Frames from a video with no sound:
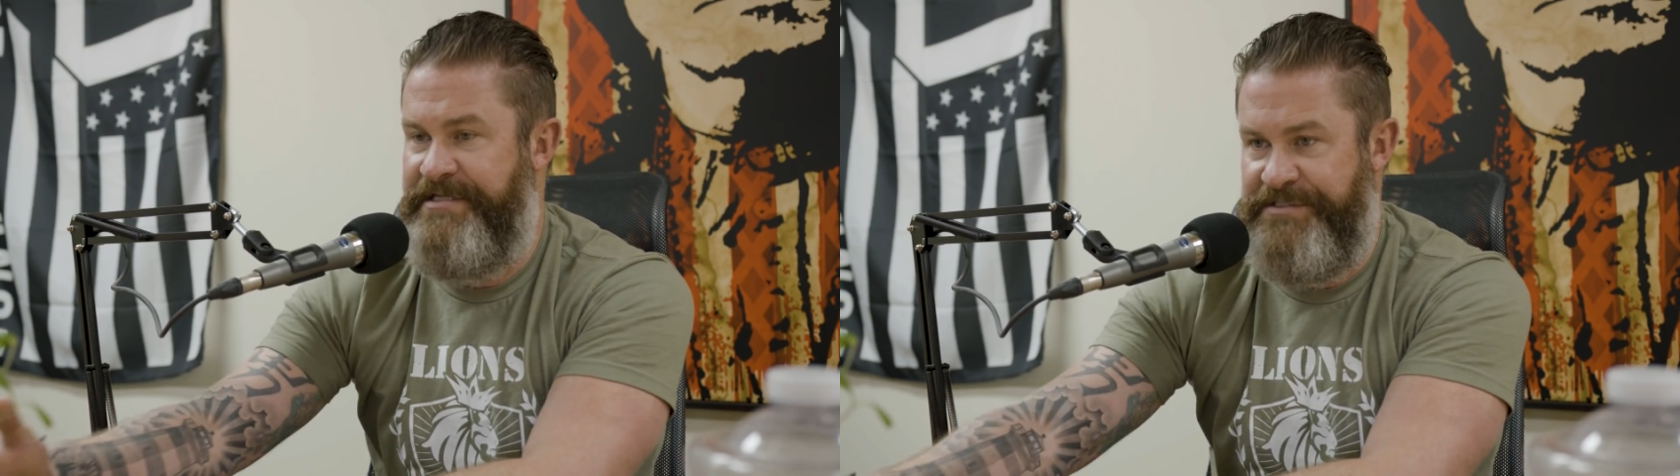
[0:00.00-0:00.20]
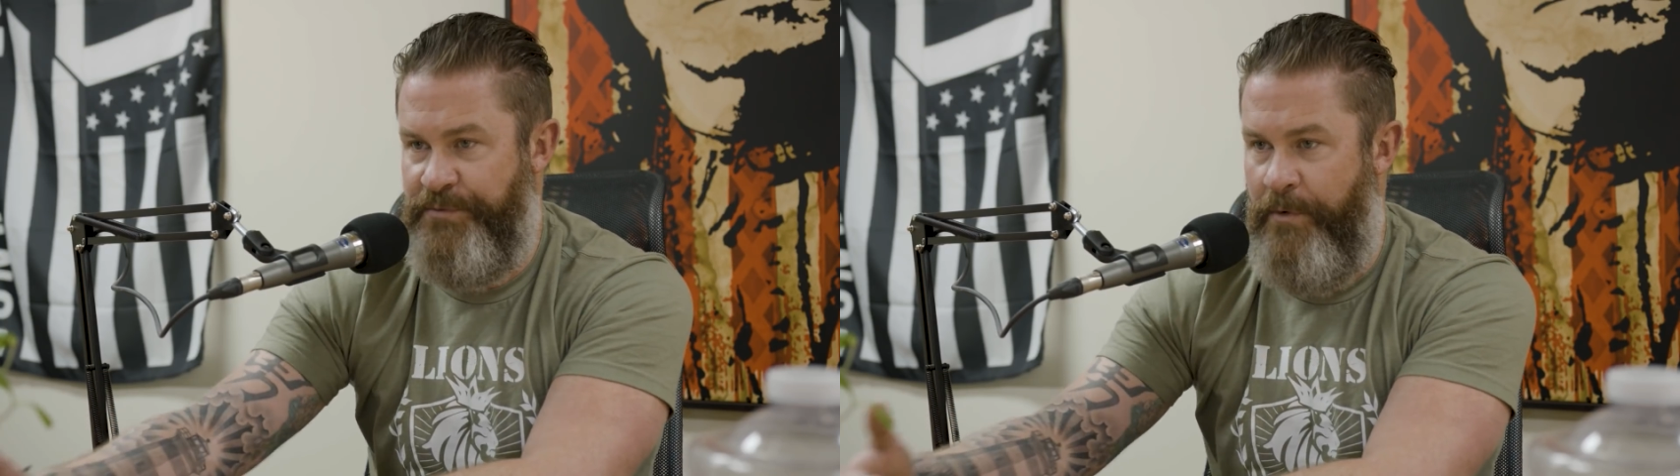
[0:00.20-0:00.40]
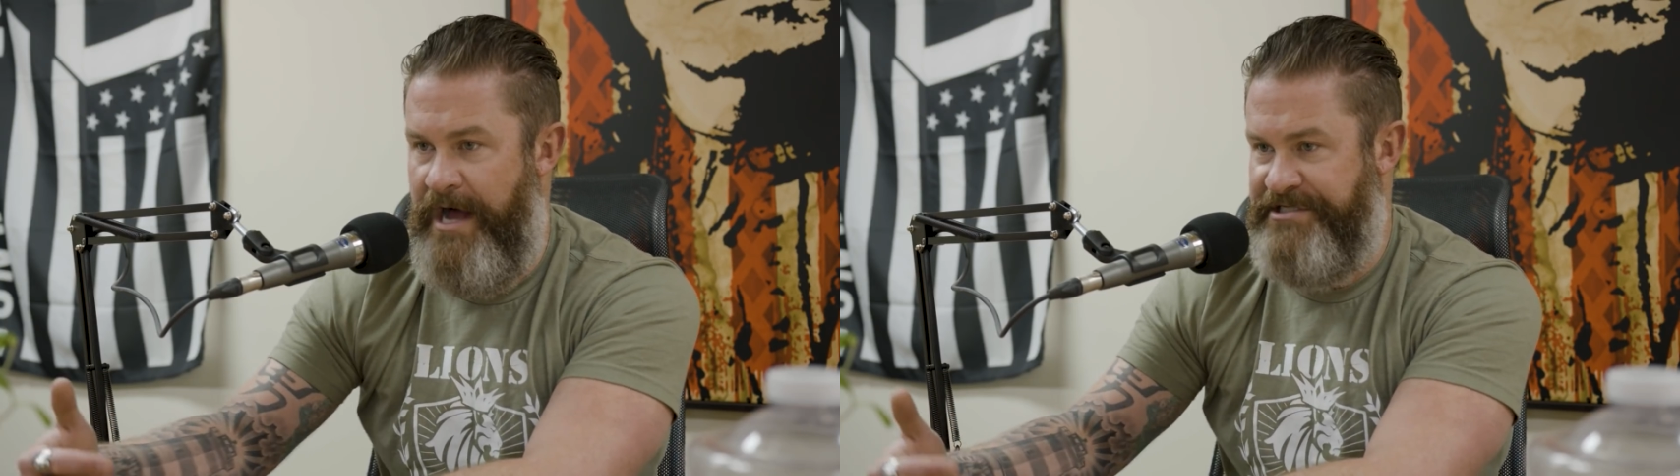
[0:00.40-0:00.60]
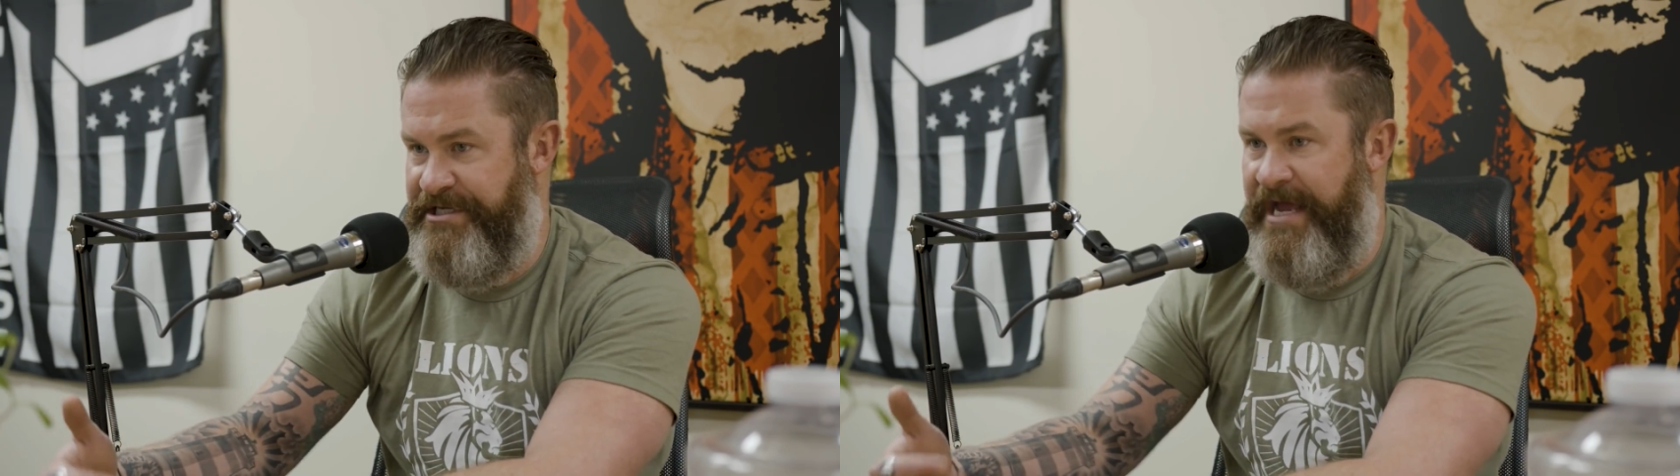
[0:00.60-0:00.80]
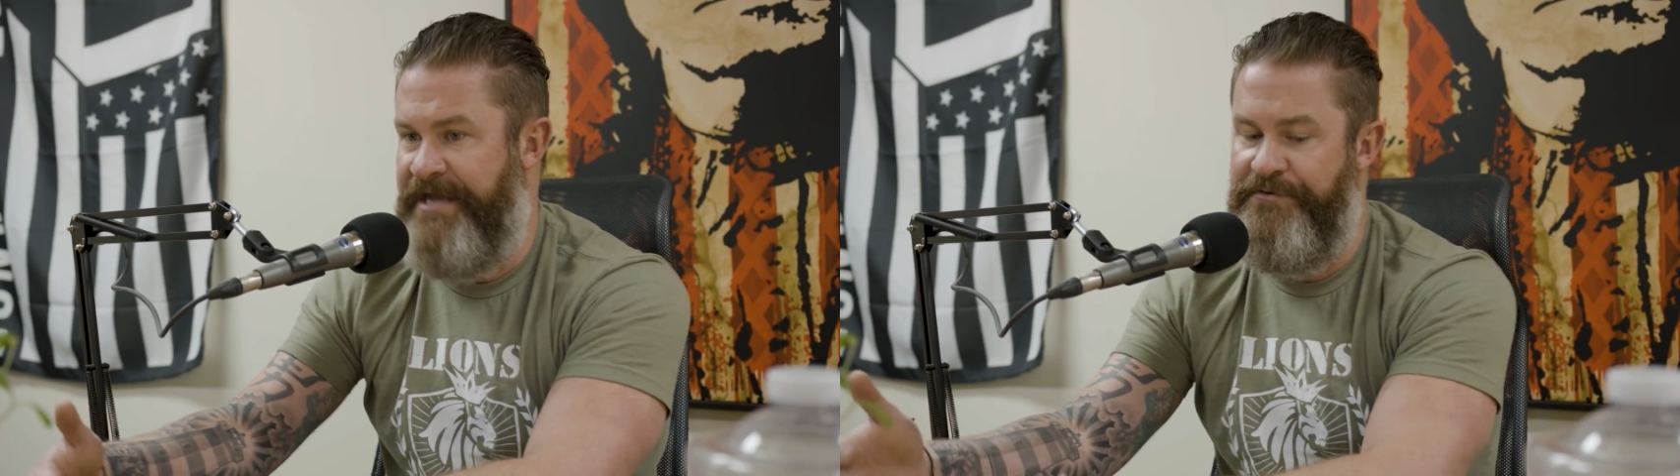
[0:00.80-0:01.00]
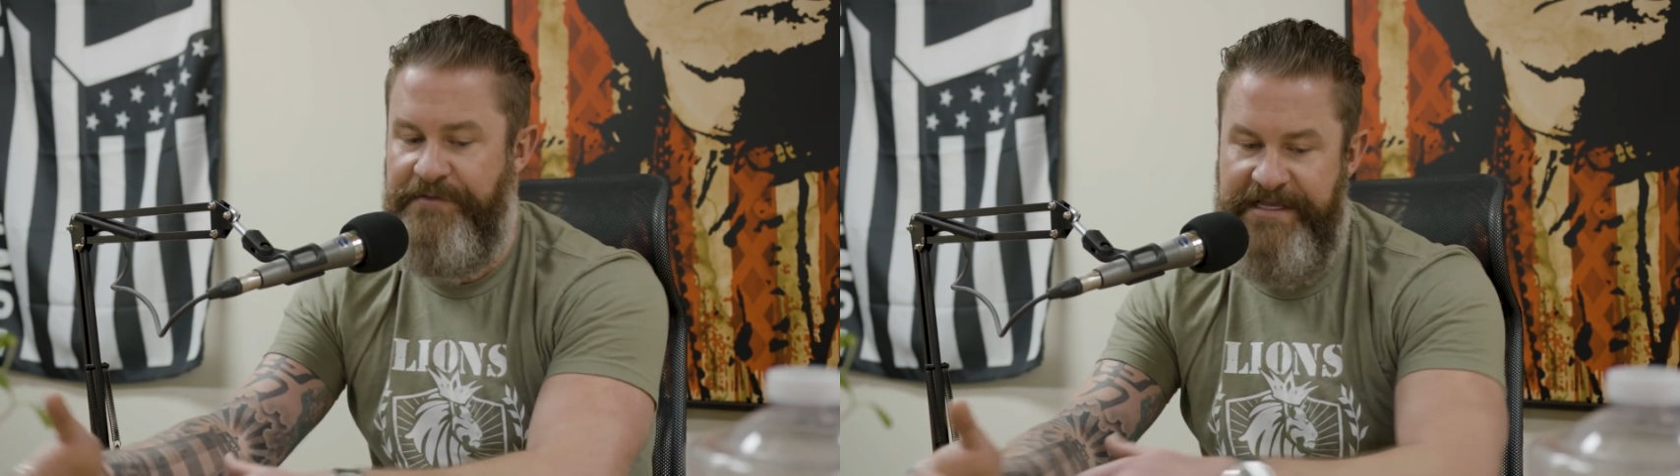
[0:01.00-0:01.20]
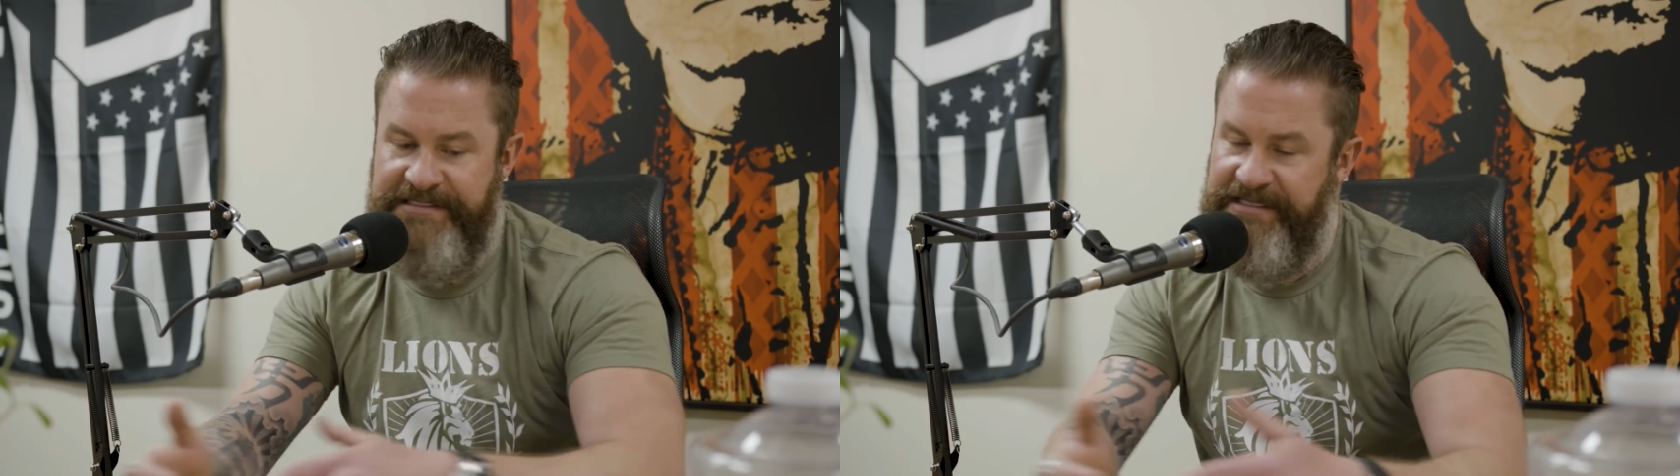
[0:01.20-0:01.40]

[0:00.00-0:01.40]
this watch and I do this